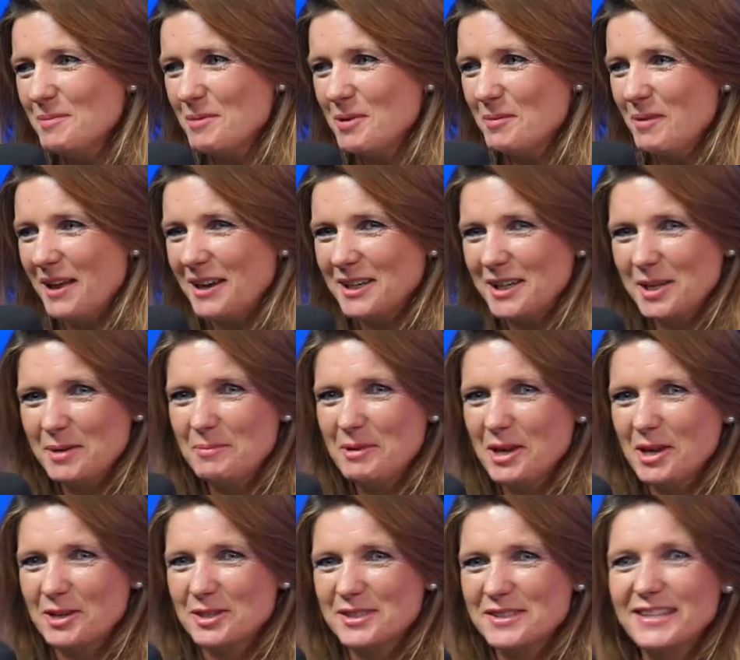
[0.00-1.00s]
will be
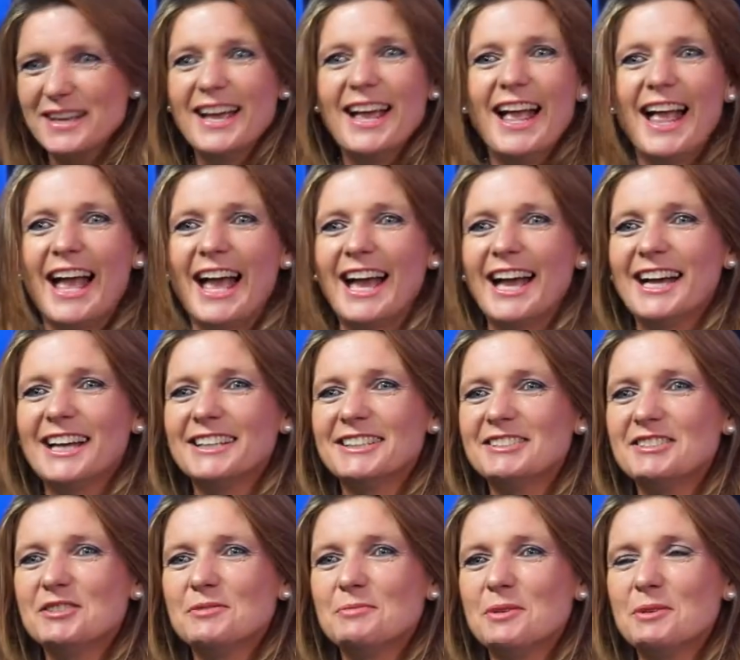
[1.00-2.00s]
welcoming us,
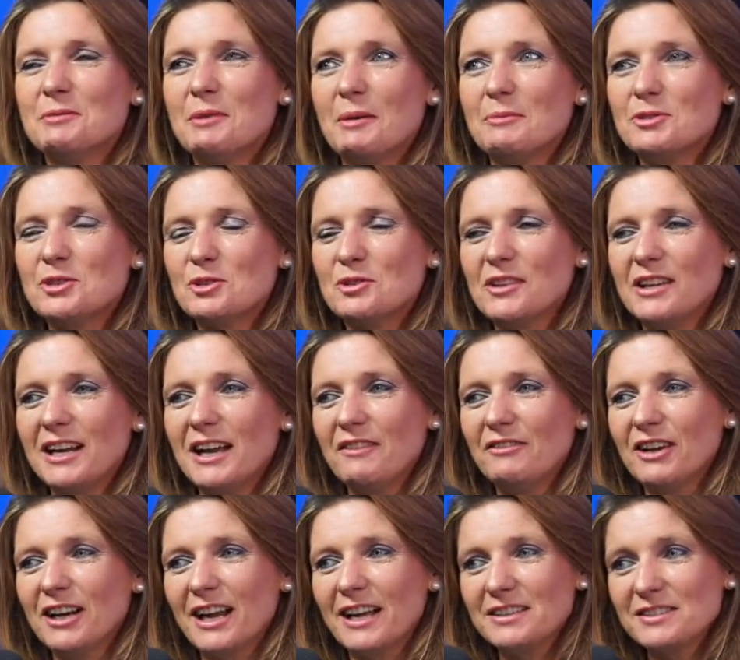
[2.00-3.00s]
and I'm sure they'll
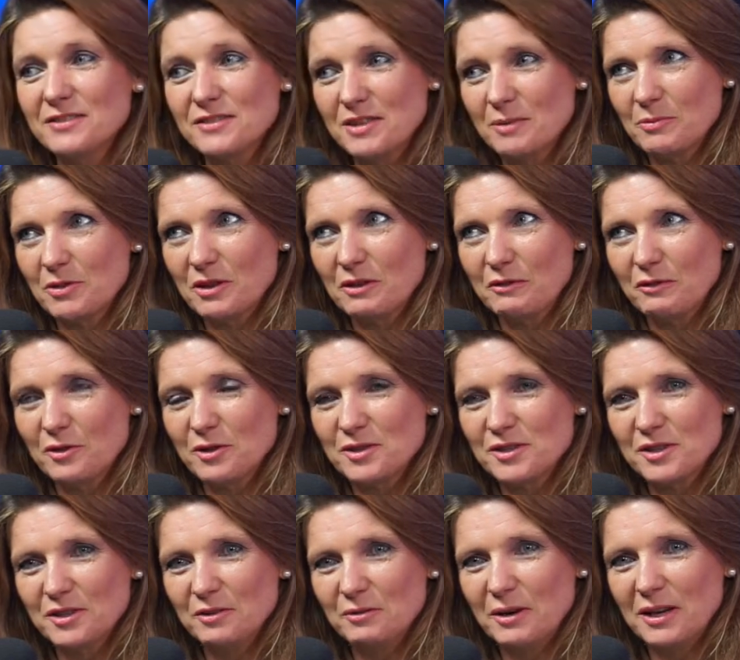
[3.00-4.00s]
have a glass of something for
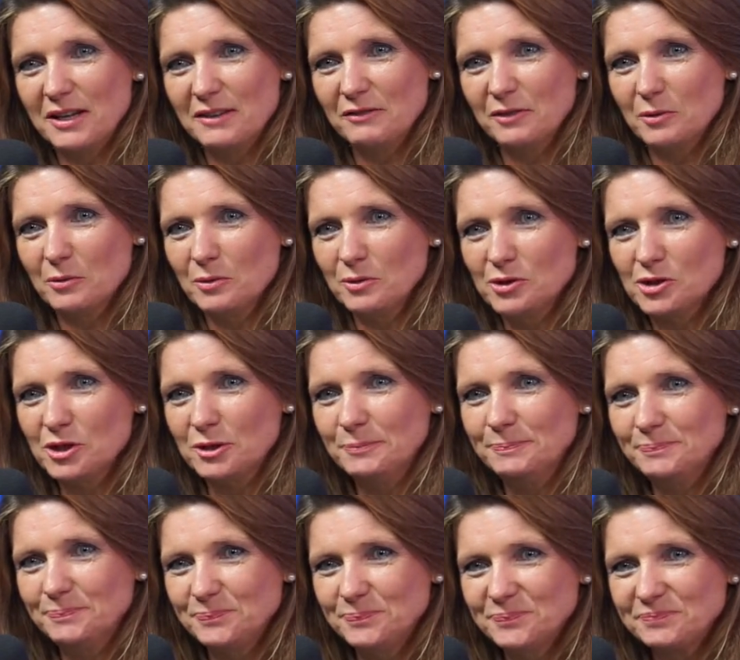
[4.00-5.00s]
us on arrival, won't
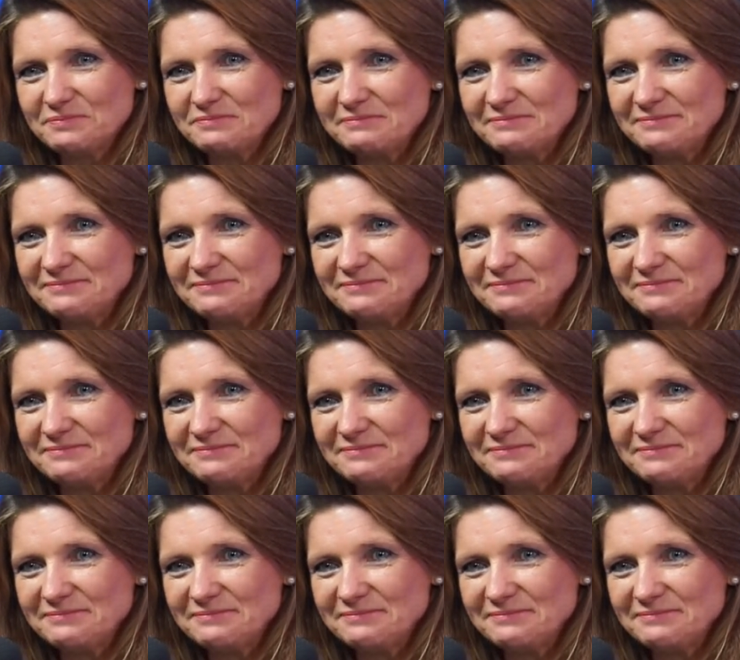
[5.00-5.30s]
you?